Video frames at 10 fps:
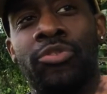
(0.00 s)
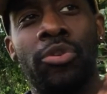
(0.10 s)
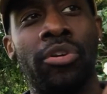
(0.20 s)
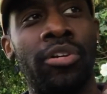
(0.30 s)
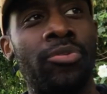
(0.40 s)

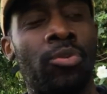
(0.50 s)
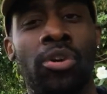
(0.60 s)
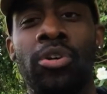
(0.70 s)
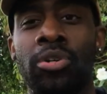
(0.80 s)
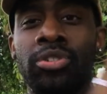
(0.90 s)
for
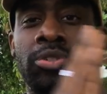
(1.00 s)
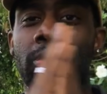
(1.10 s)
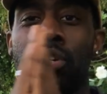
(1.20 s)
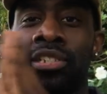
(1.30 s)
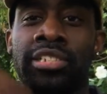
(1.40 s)
roles
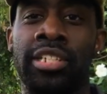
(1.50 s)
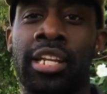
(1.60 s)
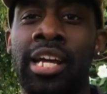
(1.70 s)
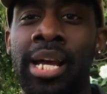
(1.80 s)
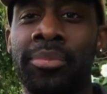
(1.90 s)
or it's in the
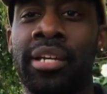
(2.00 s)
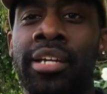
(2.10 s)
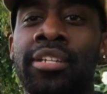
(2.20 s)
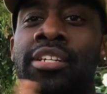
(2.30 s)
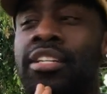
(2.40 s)

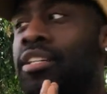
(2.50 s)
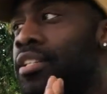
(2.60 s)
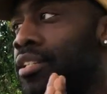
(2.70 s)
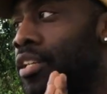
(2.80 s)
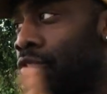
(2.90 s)
limelight.
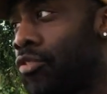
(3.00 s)
If you